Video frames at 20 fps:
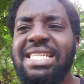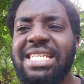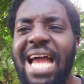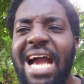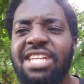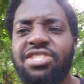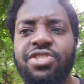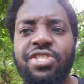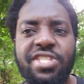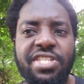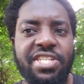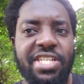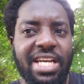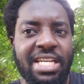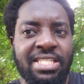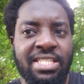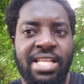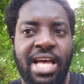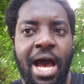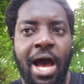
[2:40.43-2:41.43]
Did I just
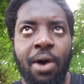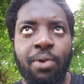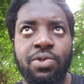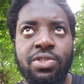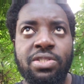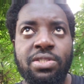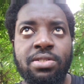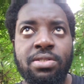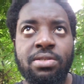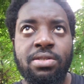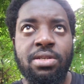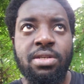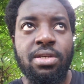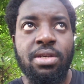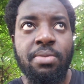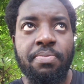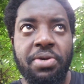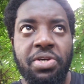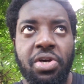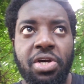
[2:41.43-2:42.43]
create the house?
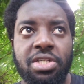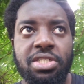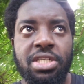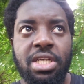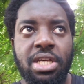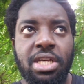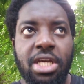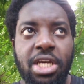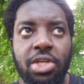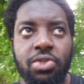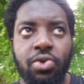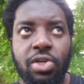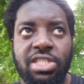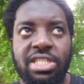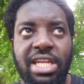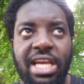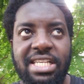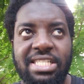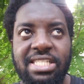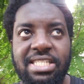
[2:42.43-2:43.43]
Because it
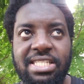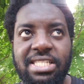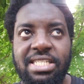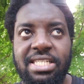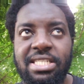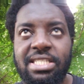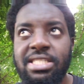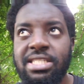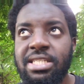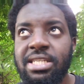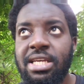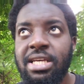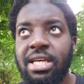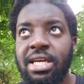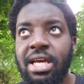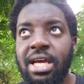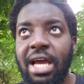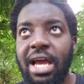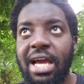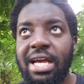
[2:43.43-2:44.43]
wasn't existent,
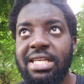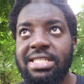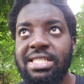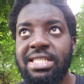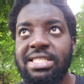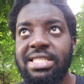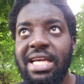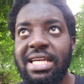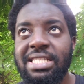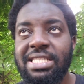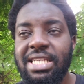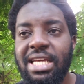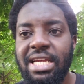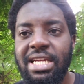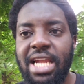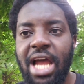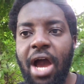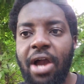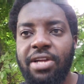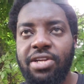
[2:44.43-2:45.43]

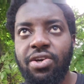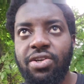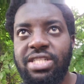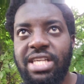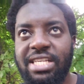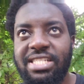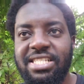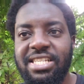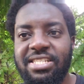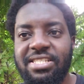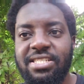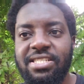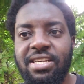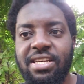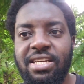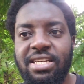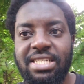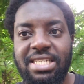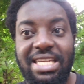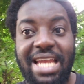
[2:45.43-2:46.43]
now it does
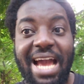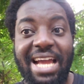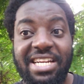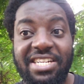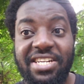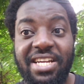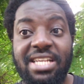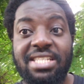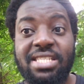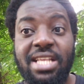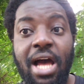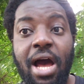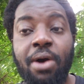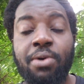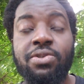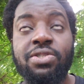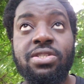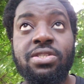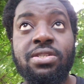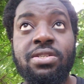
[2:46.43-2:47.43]
exist. Did I create the
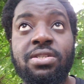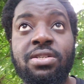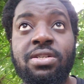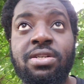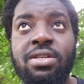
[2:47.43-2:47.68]
house?